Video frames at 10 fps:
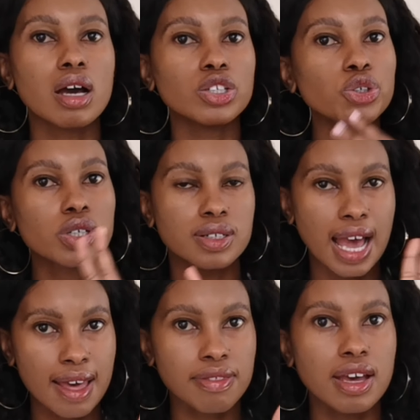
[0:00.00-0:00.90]
You could
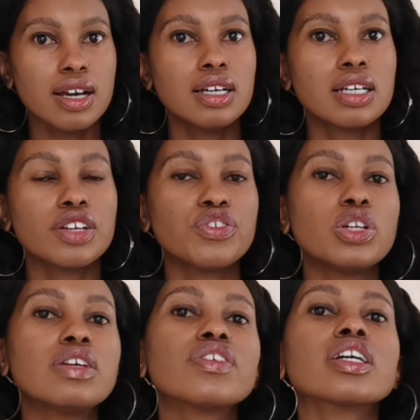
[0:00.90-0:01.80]
either, if you're
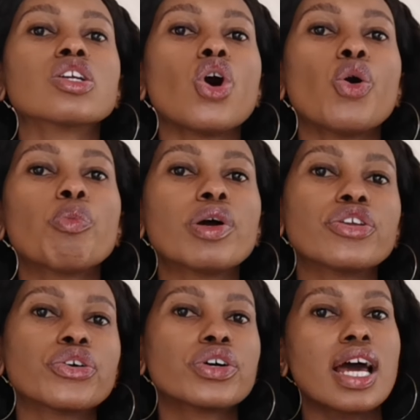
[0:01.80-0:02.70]
leaving it open,
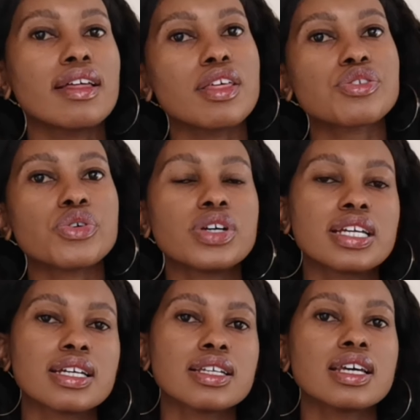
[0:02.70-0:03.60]
you could either throw
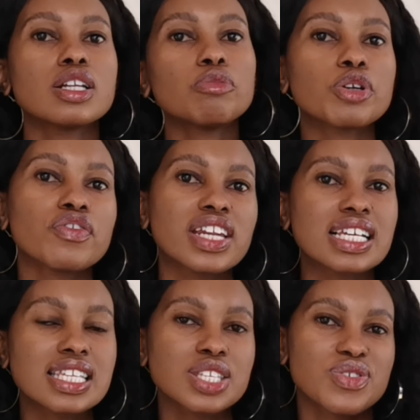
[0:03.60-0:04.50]
in a little bit of an
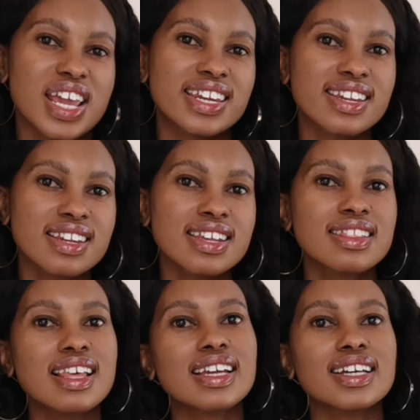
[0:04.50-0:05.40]
accessory underneath,
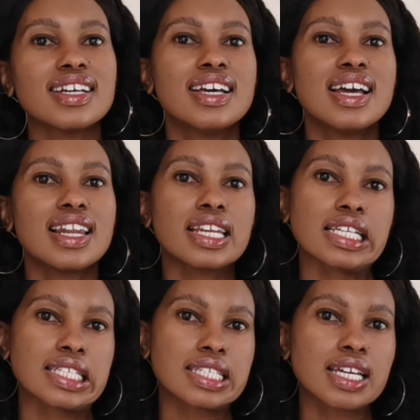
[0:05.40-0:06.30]
like let
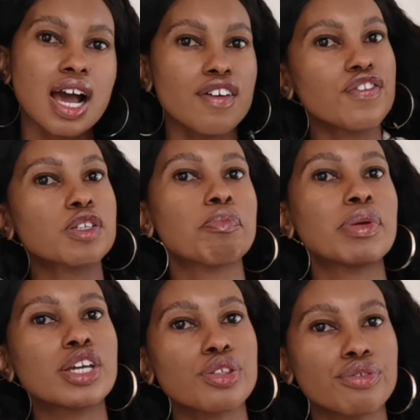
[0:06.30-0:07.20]
a scarf
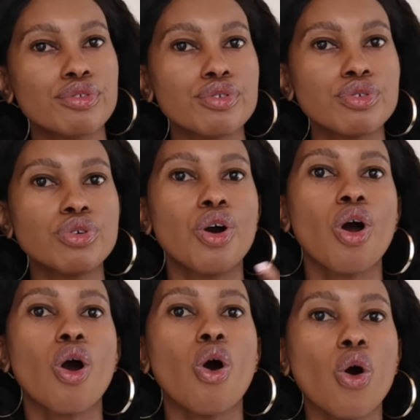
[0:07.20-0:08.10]
peek
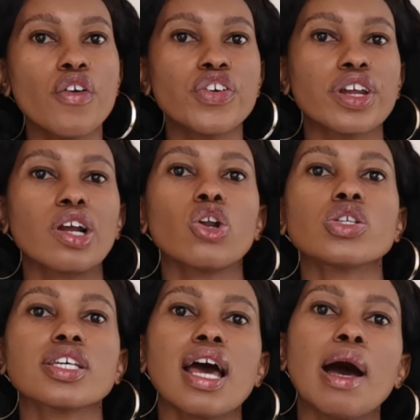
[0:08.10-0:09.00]
through, or if you're gonna
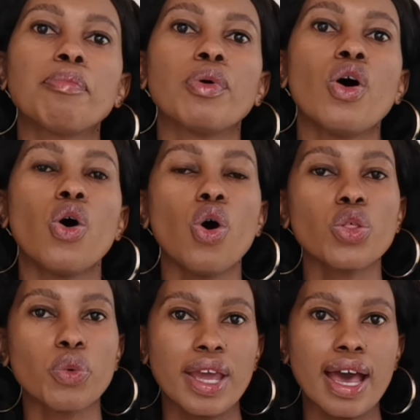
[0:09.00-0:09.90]
close it up all
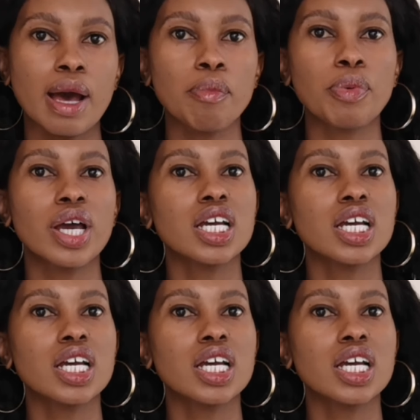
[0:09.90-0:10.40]
the way up,